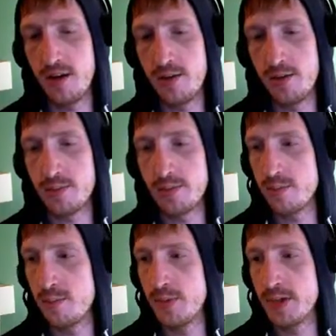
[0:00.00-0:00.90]
Uh,
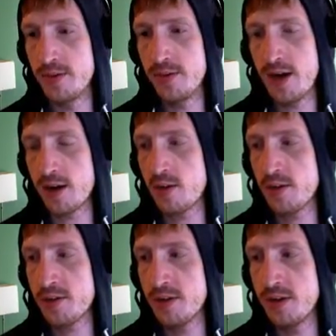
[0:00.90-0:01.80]
but they're not
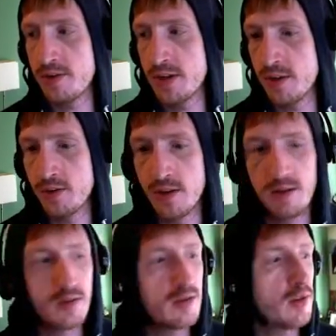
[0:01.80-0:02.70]
close enough together in
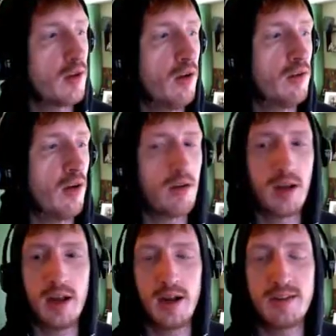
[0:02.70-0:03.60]
level. Hulk
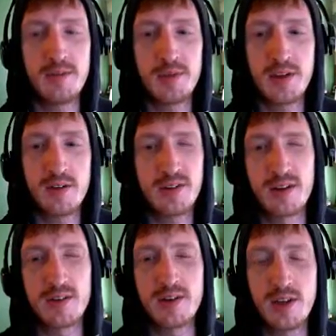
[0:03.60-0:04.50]
got ahead of himself because I
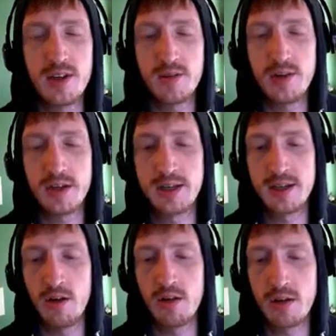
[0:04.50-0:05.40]
was sick of looking at
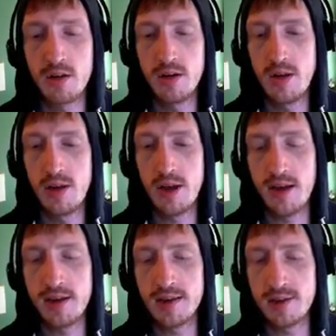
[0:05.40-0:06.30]
Hulk
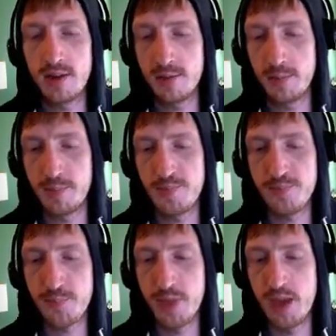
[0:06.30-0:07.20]
as
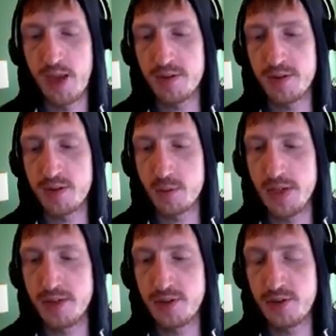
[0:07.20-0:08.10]
having so
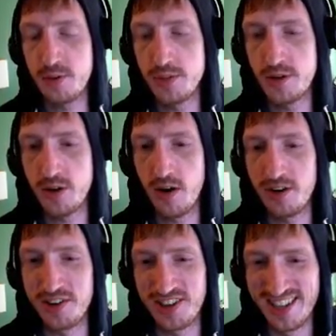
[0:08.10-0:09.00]
many stupid
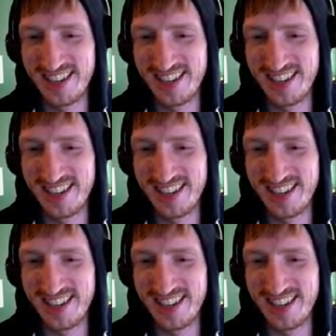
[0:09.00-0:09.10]
stars